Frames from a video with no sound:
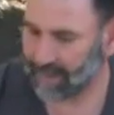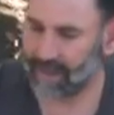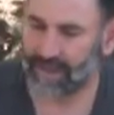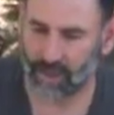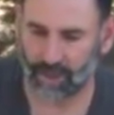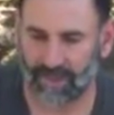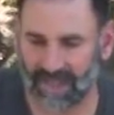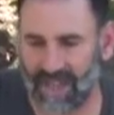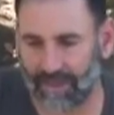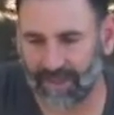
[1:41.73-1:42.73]
I use them
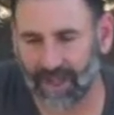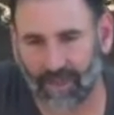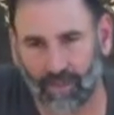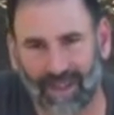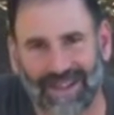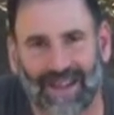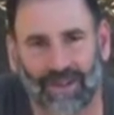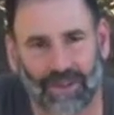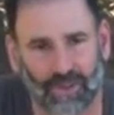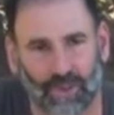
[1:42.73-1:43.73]
to keep the dog from getting
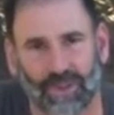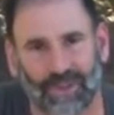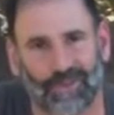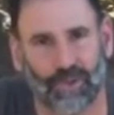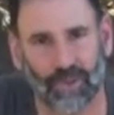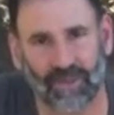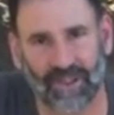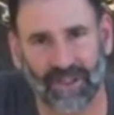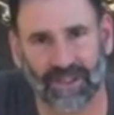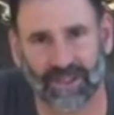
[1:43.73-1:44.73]
out of control in the first
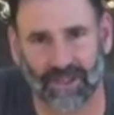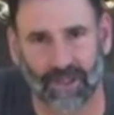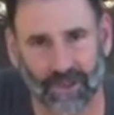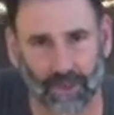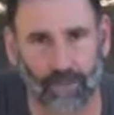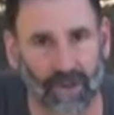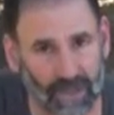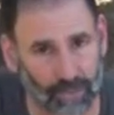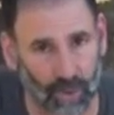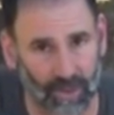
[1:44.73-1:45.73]
place, because dogs are
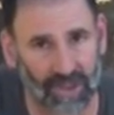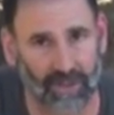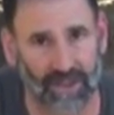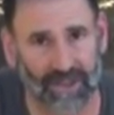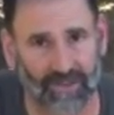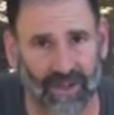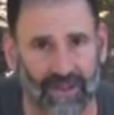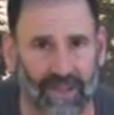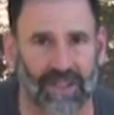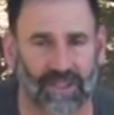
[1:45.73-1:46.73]
much more responsive
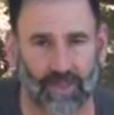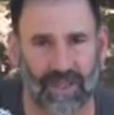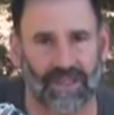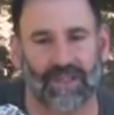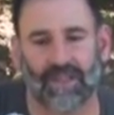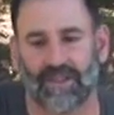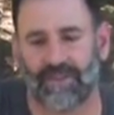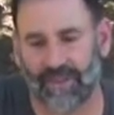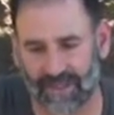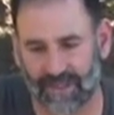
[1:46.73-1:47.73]
on these. The reason
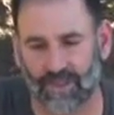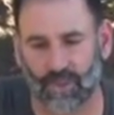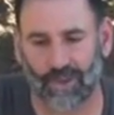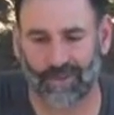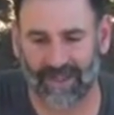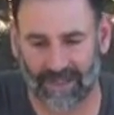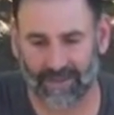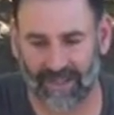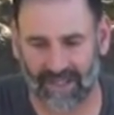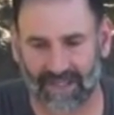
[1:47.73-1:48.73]
that this is so
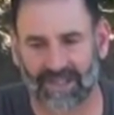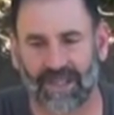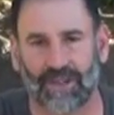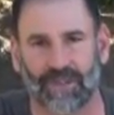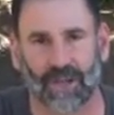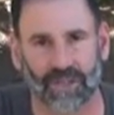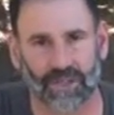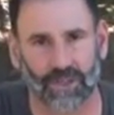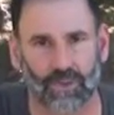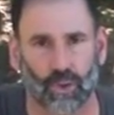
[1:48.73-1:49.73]
effective is this is how
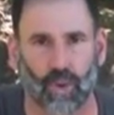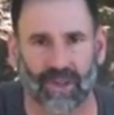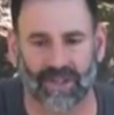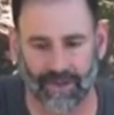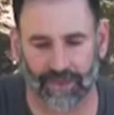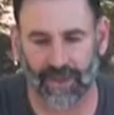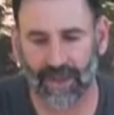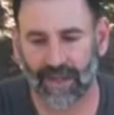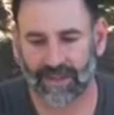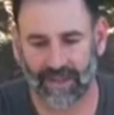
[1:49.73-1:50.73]
dogs control one another.
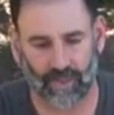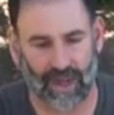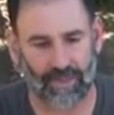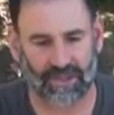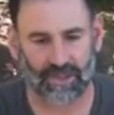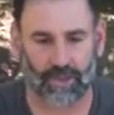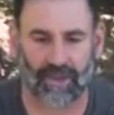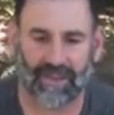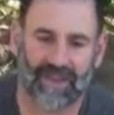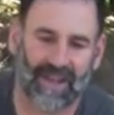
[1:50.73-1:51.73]
They grab each other
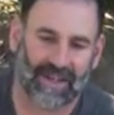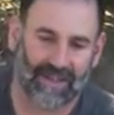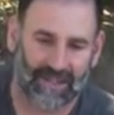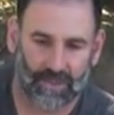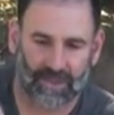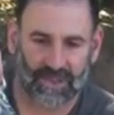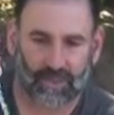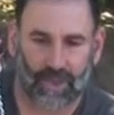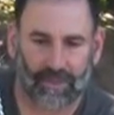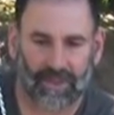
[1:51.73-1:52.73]
by the neck, and that's what
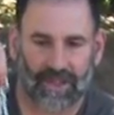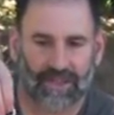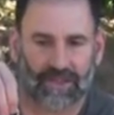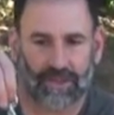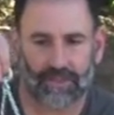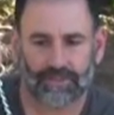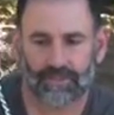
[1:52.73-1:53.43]
this replicates here.